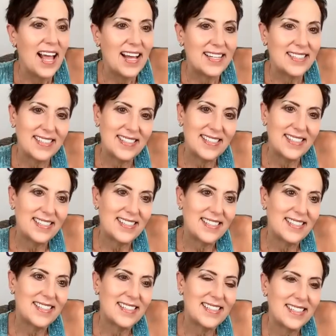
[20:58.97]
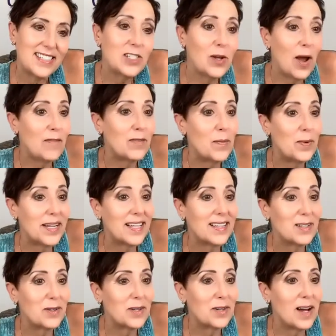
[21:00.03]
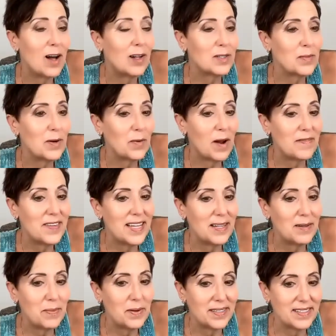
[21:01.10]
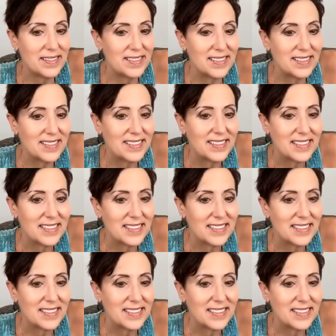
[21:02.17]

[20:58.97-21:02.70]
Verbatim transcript: And uh, do you have a book in the Ultimate Raw Vegan Bundle?